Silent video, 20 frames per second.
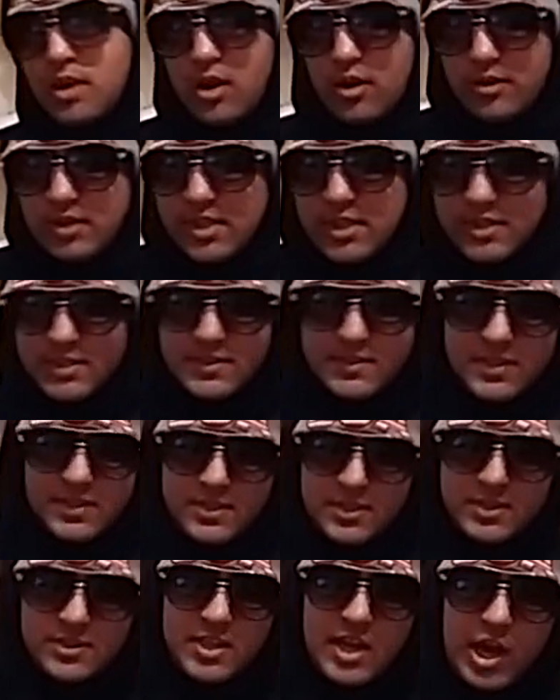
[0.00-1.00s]
know, is
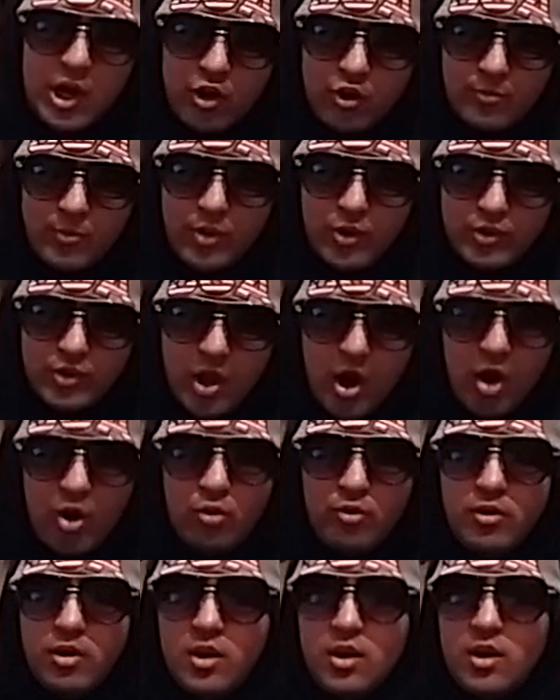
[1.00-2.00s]
he terrible?
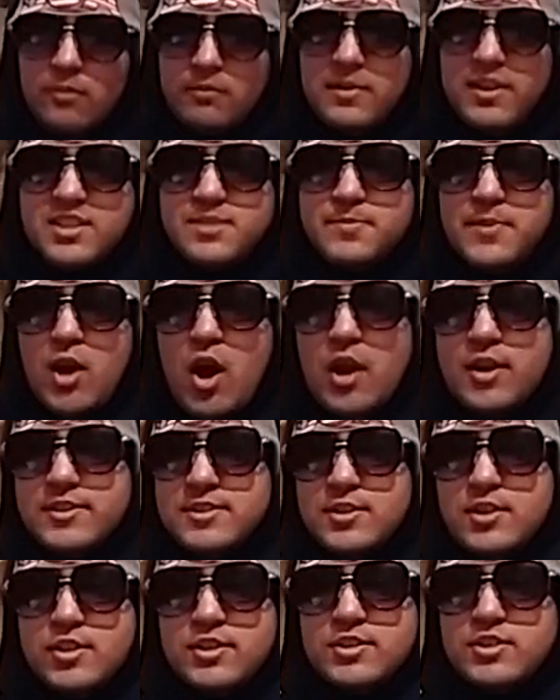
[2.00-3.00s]
No. Let's be
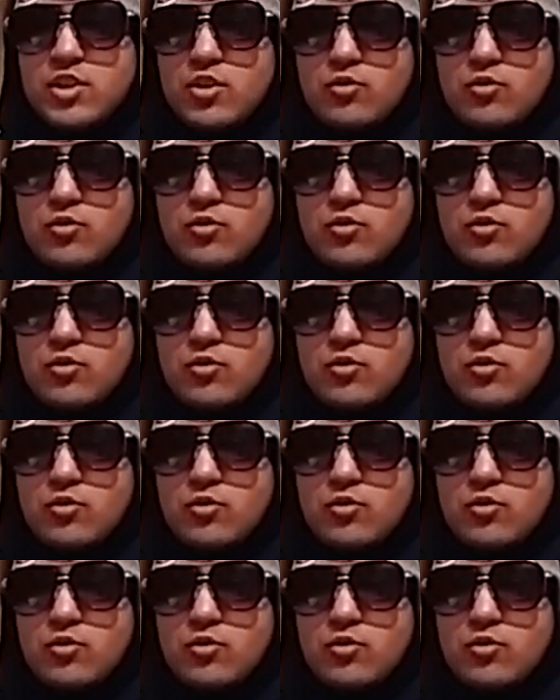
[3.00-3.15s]
honest here, his